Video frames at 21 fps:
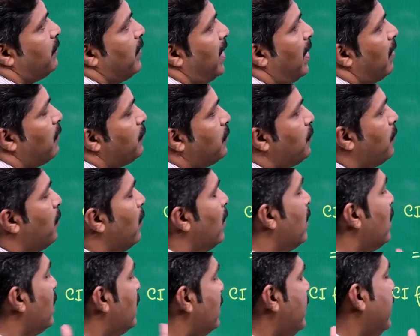we have to
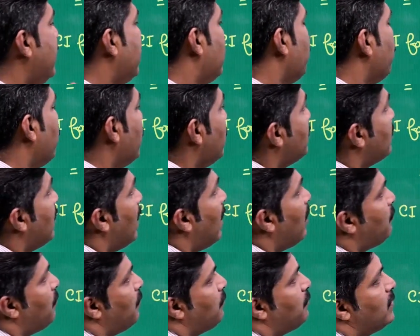take. What is
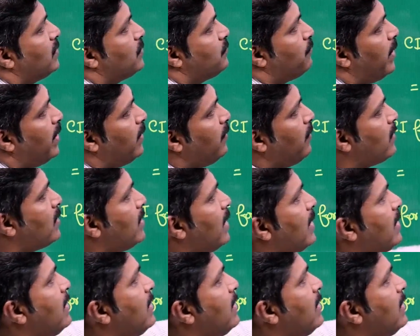half of this value? That